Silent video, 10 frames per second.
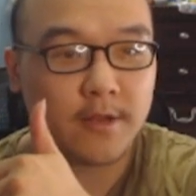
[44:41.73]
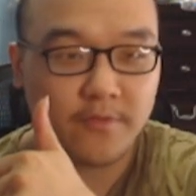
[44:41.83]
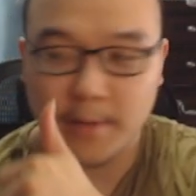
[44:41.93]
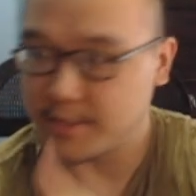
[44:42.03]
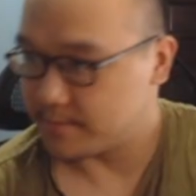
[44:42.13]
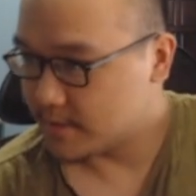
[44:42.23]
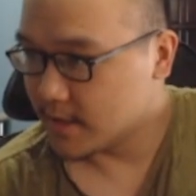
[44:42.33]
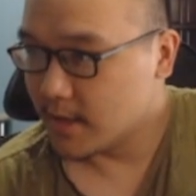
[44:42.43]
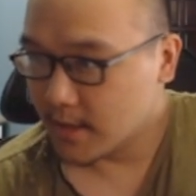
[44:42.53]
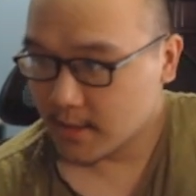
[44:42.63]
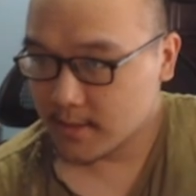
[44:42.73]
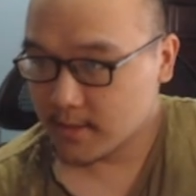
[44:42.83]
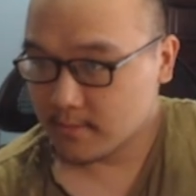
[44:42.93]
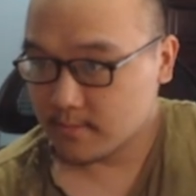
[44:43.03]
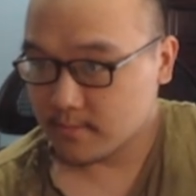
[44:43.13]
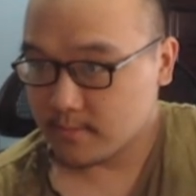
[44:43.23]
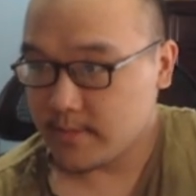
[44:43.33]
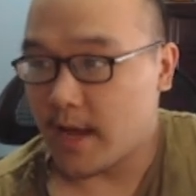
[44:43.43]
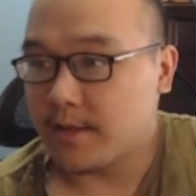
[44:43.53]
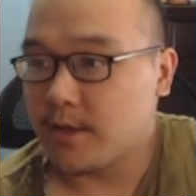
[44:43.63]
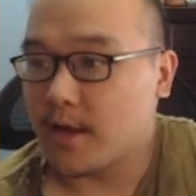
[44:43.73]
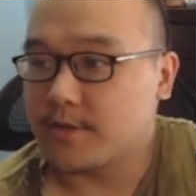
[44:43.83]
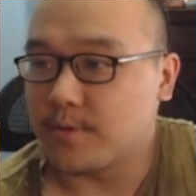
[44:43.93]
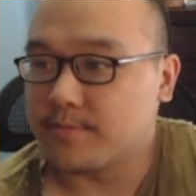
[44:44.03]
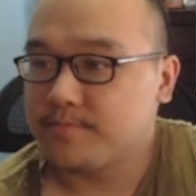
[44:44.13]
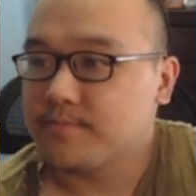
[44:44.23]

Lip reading: information. Yeah, and then you got this one.